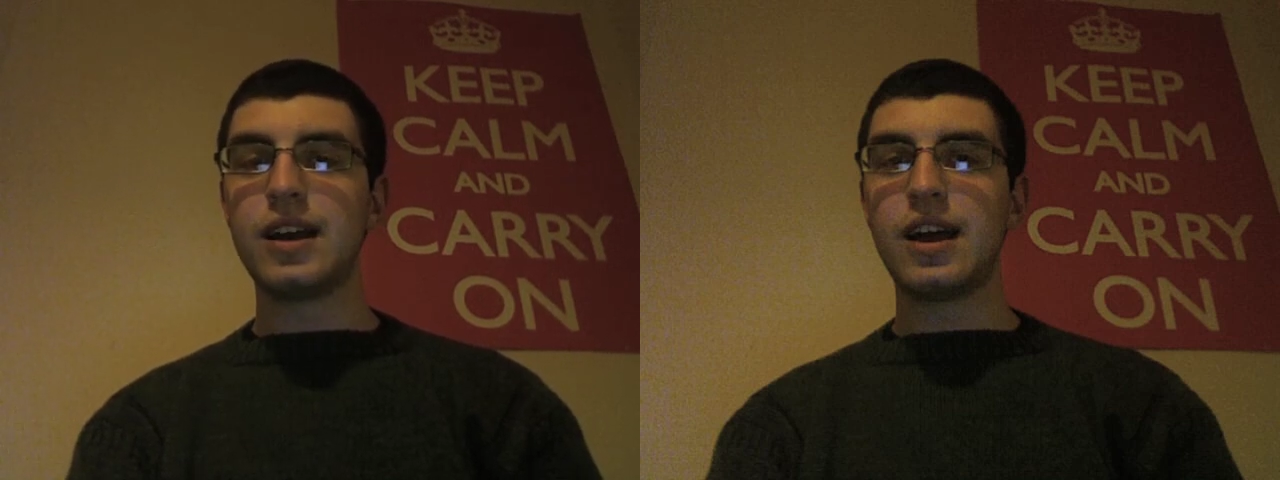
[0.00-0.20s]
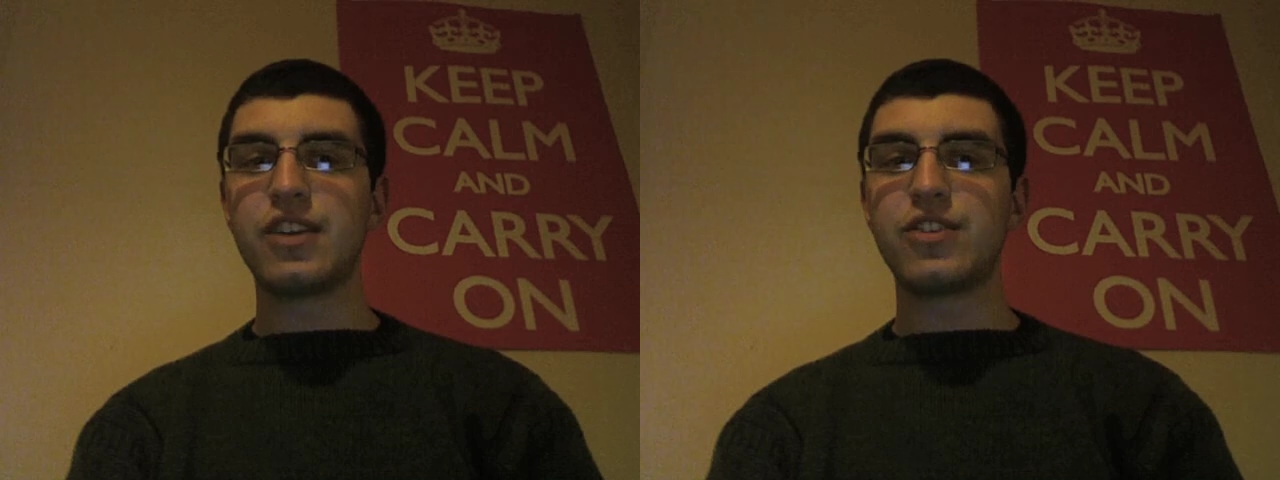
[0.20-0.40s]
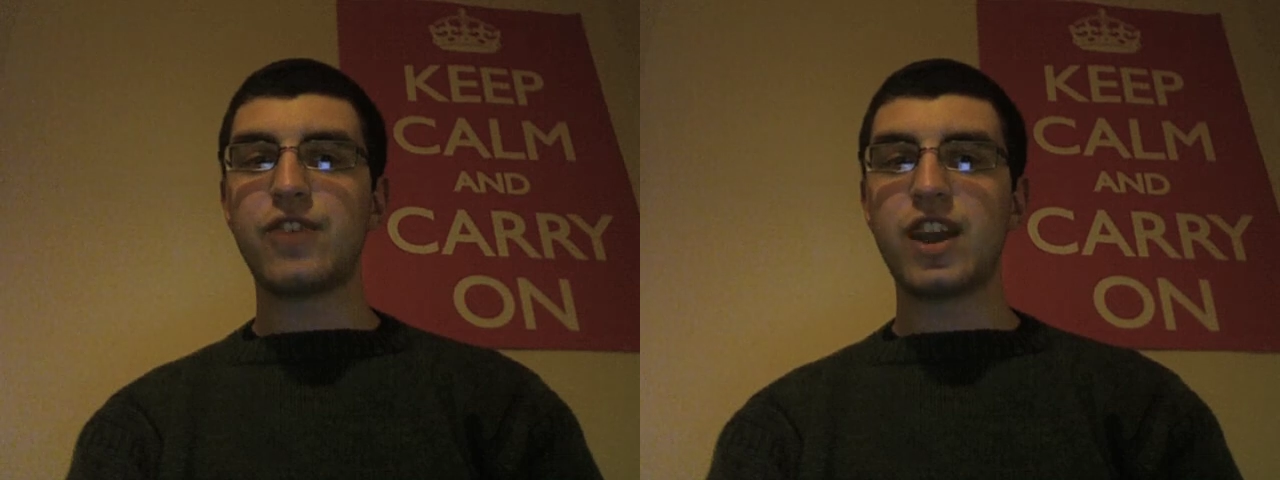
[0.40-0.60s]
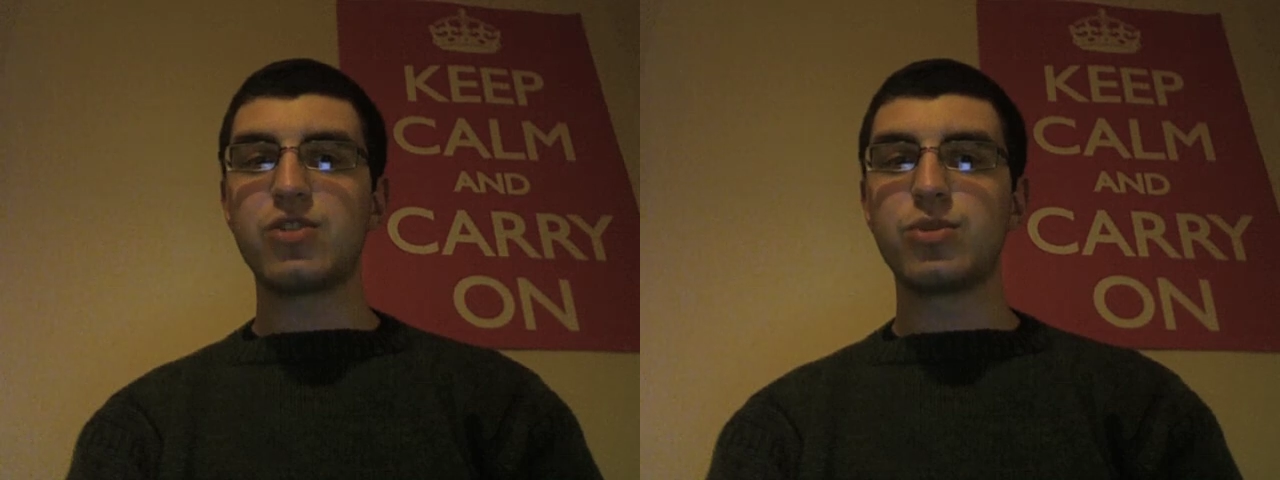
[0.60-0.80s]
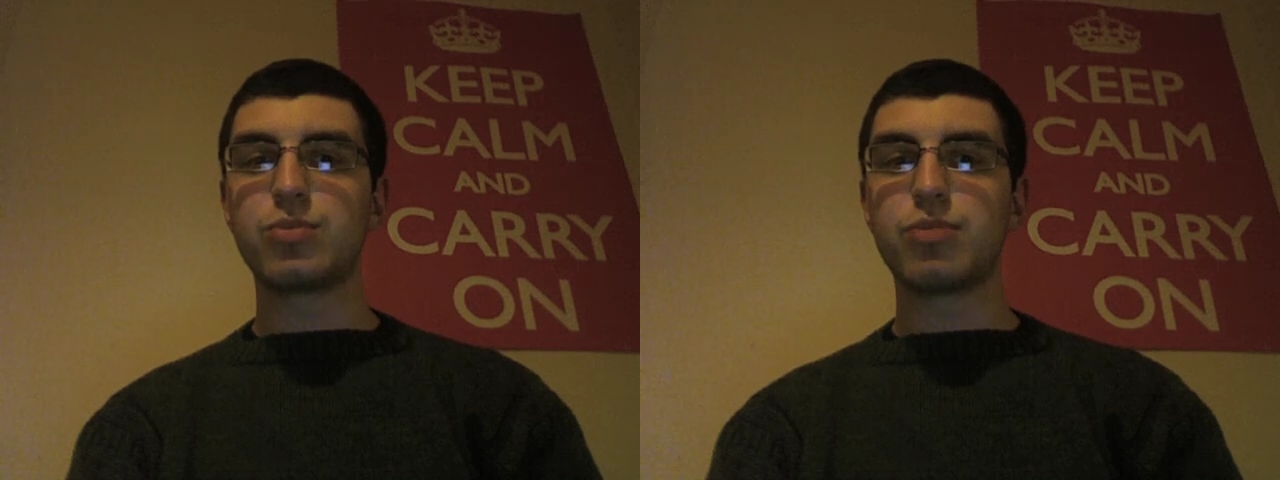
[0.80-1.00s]
and his
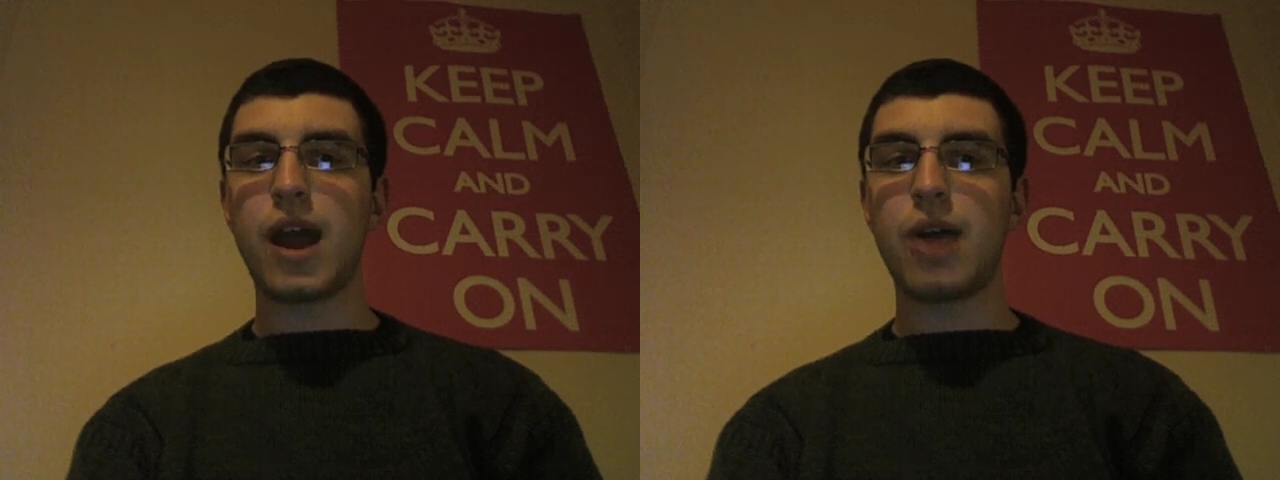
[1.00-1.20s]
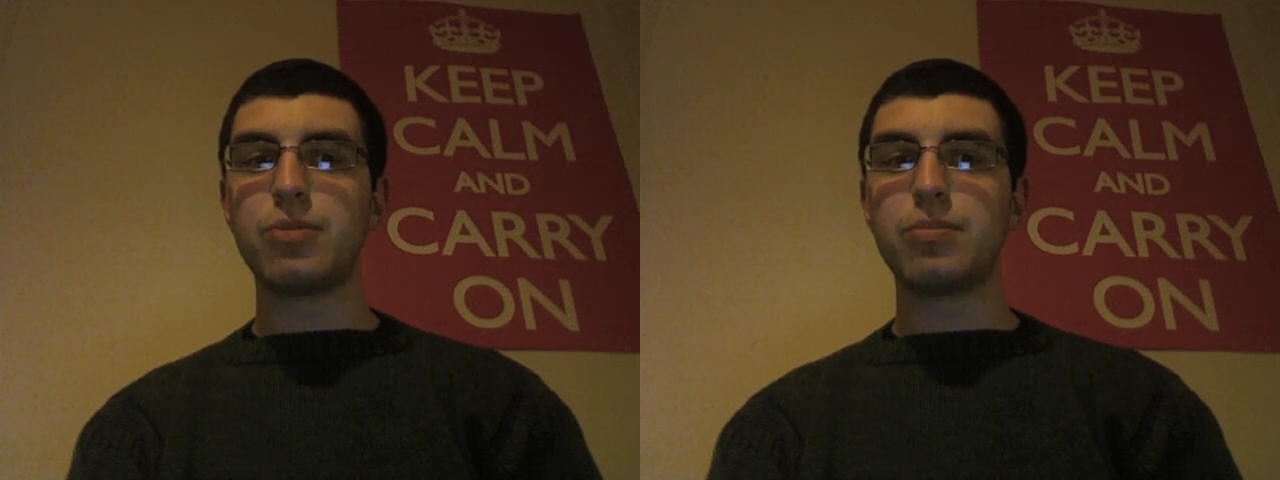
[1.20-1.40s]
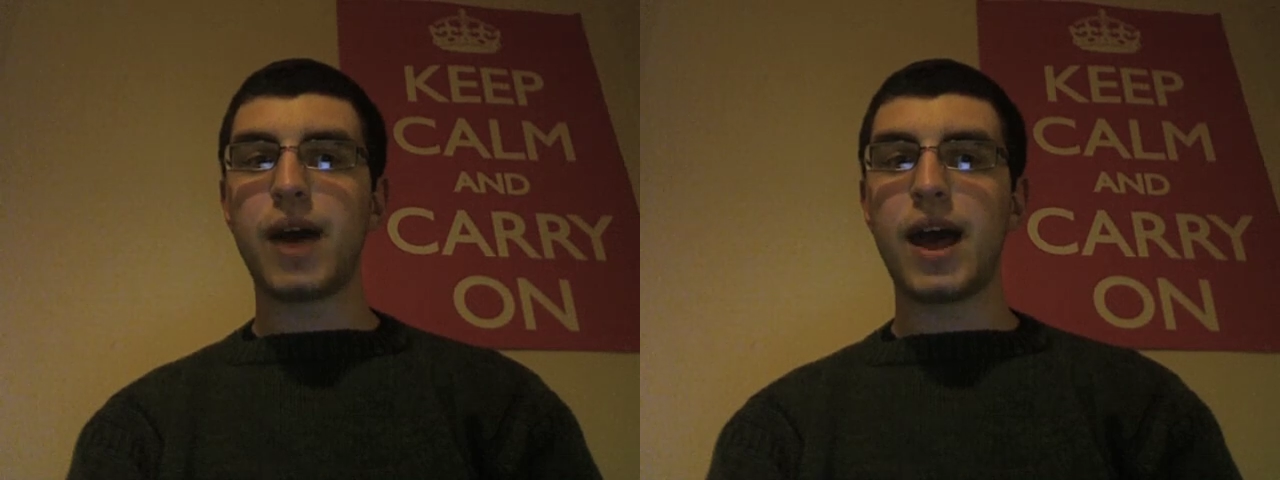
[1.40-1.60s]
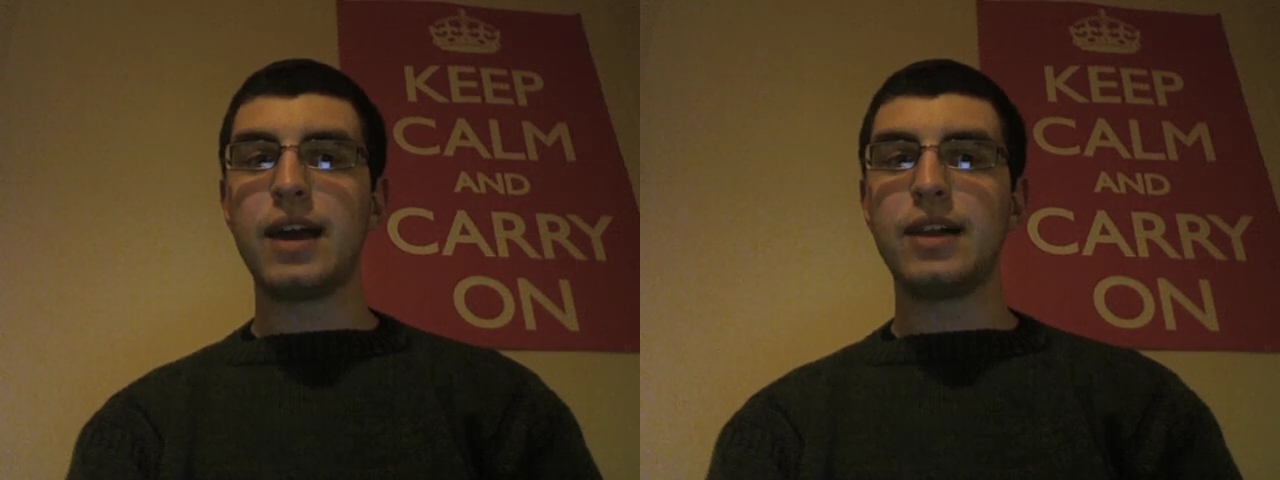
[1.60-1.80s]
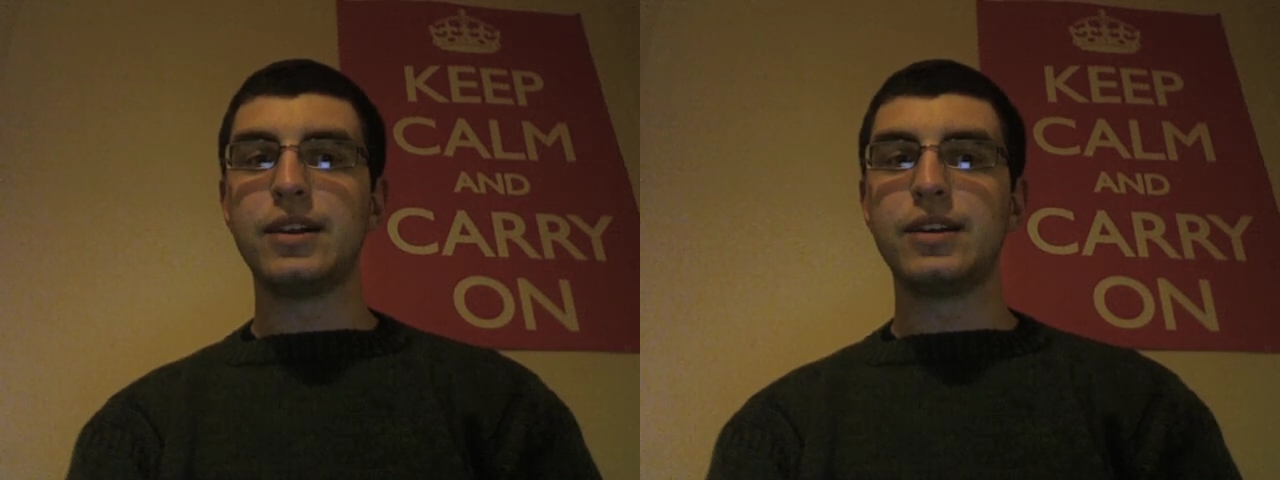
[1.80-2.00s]
face was proud and
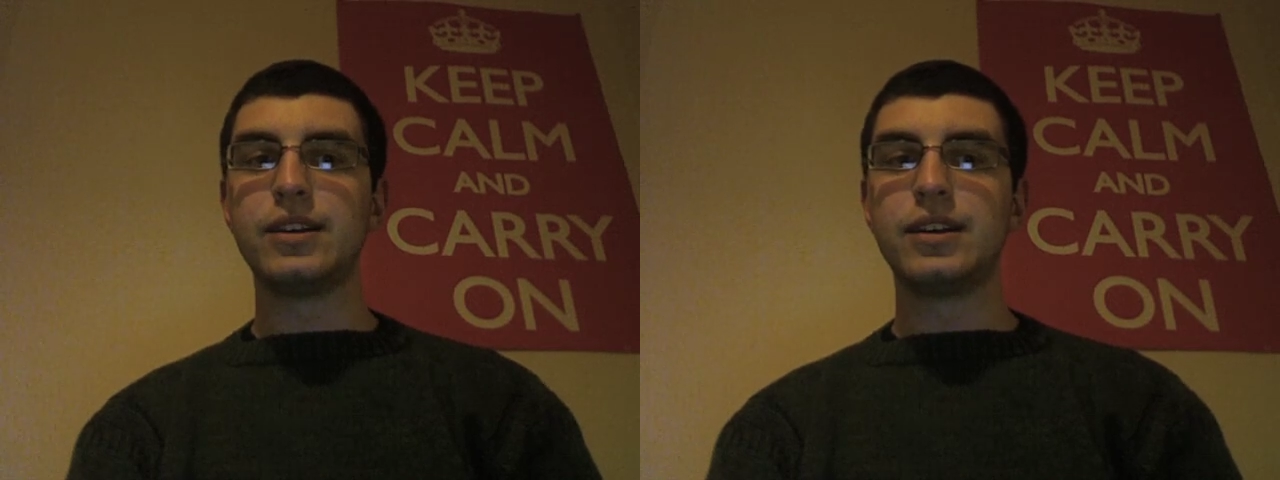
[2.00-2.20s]
pale,